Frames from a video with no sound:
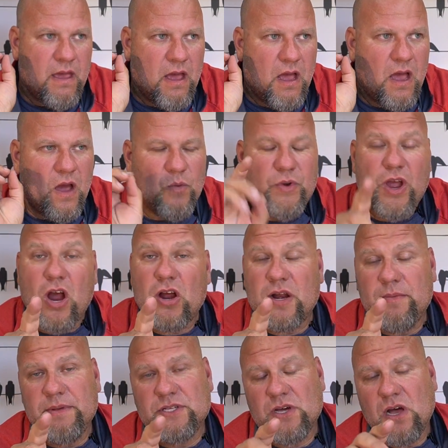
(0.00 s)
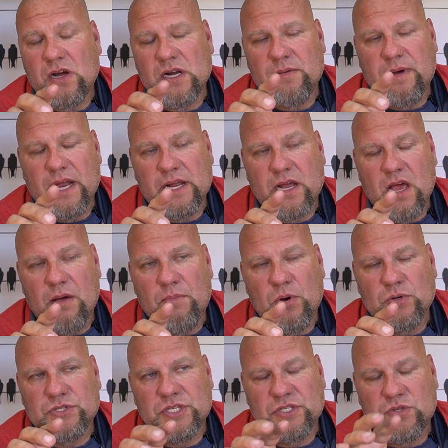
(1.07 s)
Uh, we are going to be talking about a
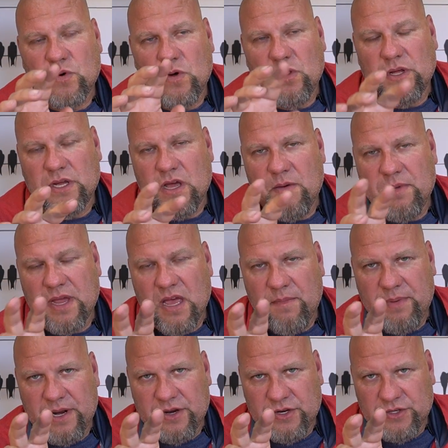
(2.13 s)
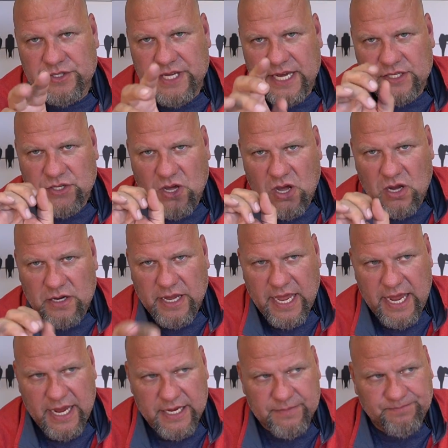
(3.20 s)
composting toilet coming up in a new tech talk,
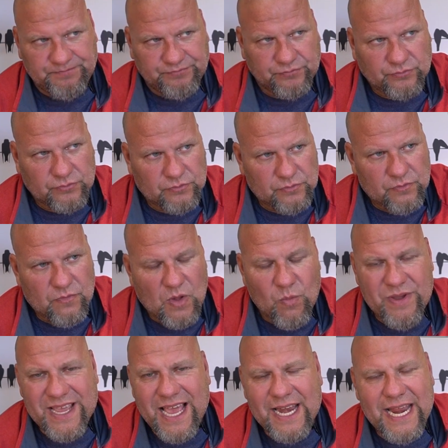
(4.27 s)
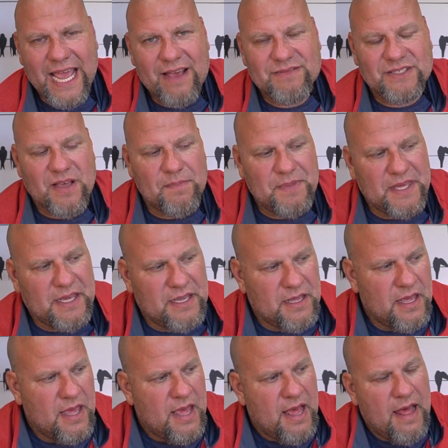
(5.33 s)
and we kind of have something
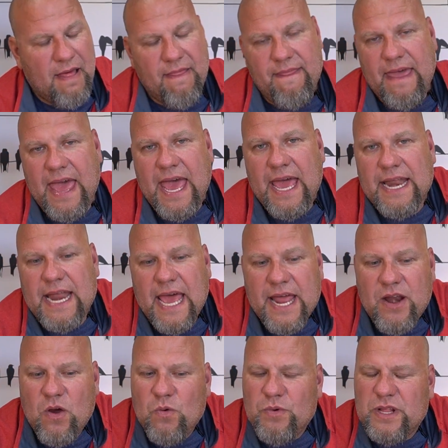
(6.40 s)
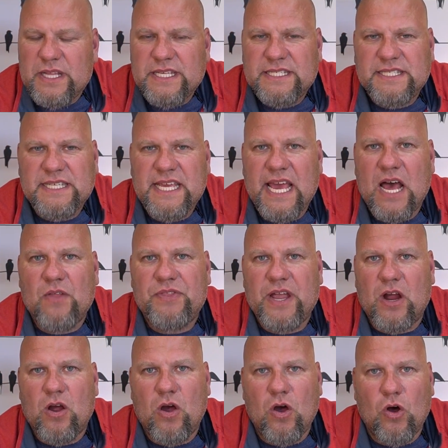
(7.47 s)
that I don't really see out
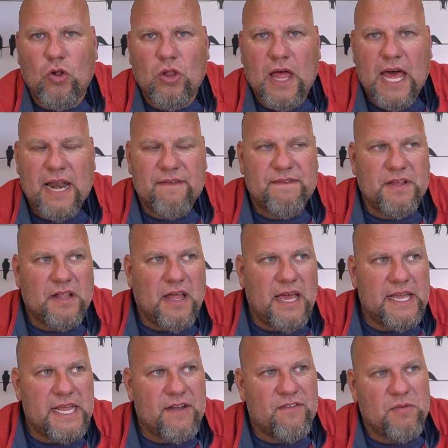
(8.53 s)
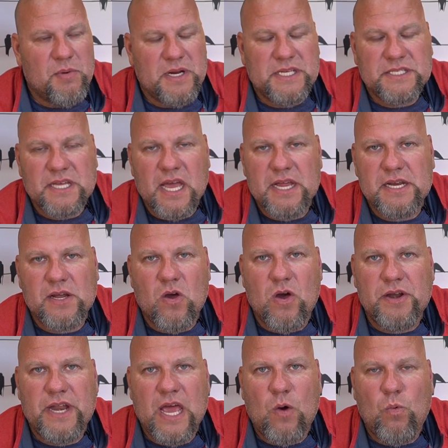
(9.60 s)
there a whole lot. I feel like everybody's kind of
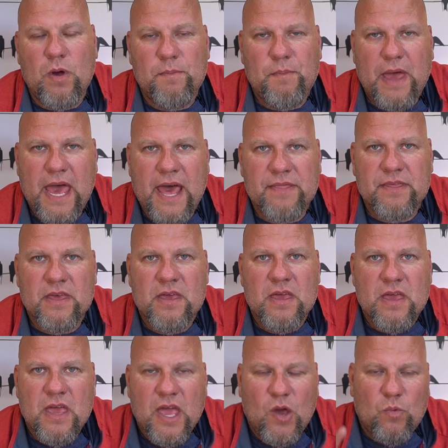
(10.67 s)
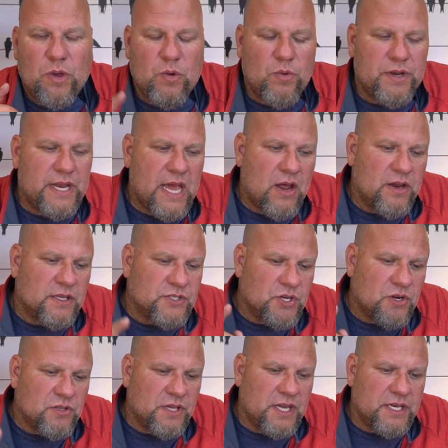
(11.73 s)
going down one path, and we went down a
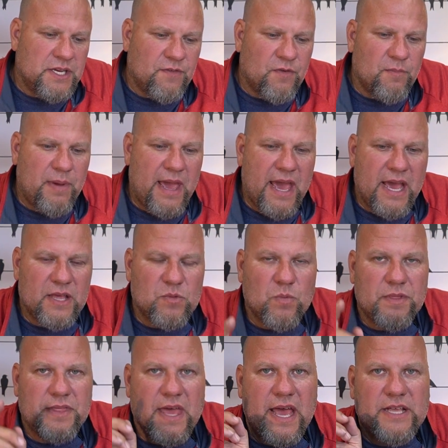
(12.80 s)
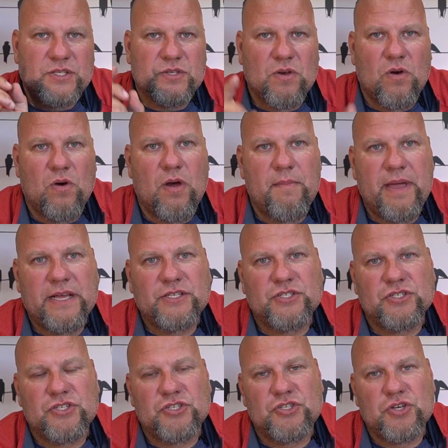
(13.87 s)
certainly a different path with that, so I'm
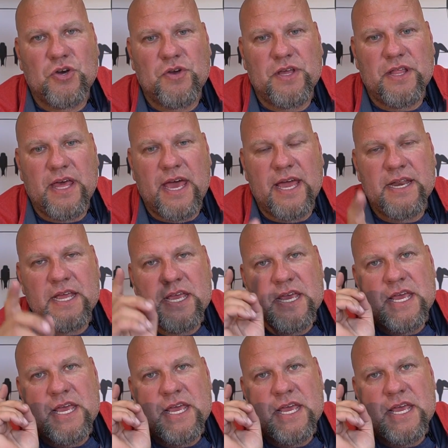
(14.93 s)
anxious to show you that.